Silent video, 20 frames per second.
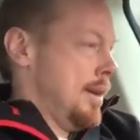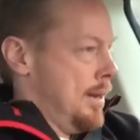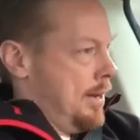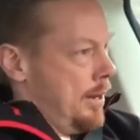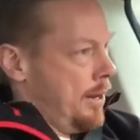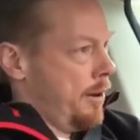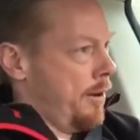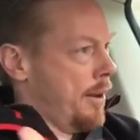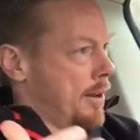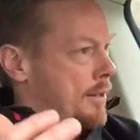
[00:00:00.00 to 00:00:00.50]

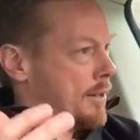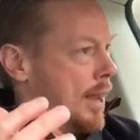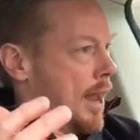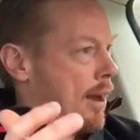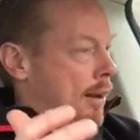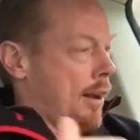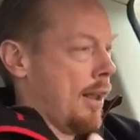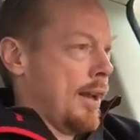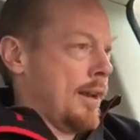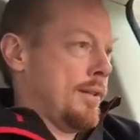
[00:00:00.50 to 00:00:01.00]
internet
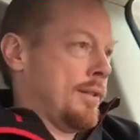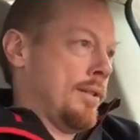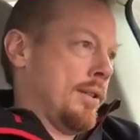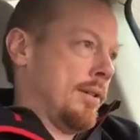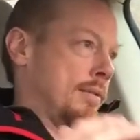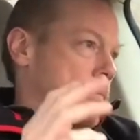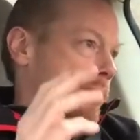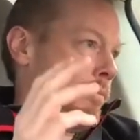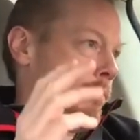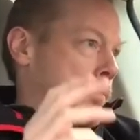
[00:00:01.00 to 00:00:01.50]
satellites
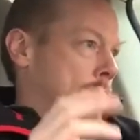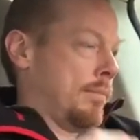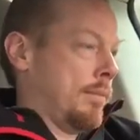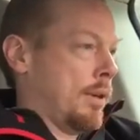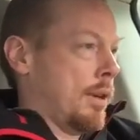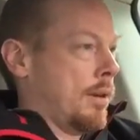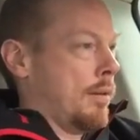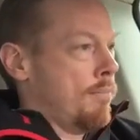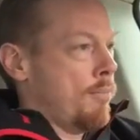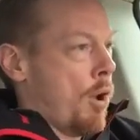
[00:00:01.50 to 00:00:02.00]
and
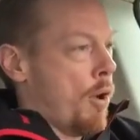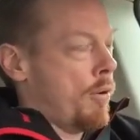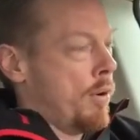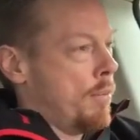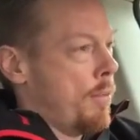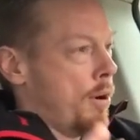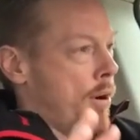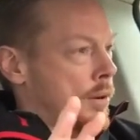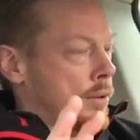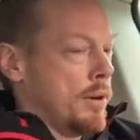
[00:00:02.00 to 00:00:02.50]
going
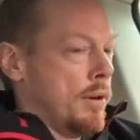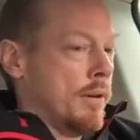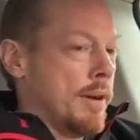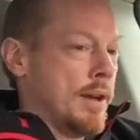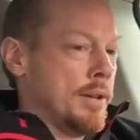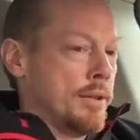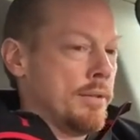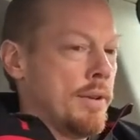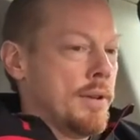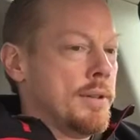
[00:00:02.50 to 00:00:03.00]
to Mars and all
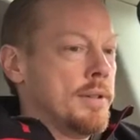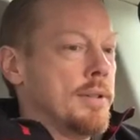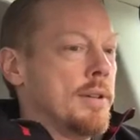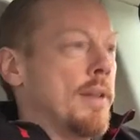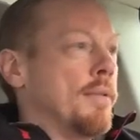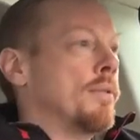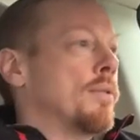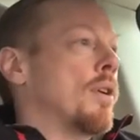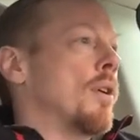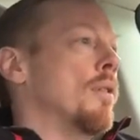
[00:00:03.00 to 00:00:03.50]
kinds of crazy
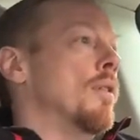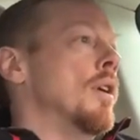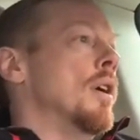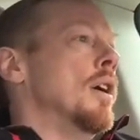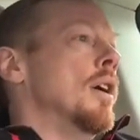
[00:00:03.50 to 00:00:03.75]
stuff. So